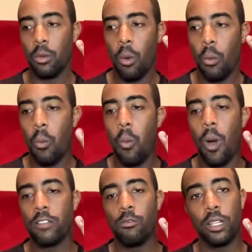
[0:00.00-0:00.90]
what
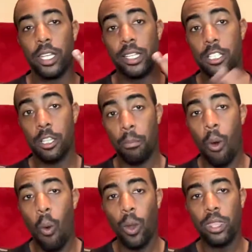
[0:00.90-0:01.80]
really is the
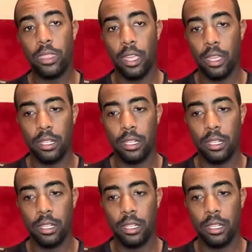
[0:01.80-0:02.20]
point then,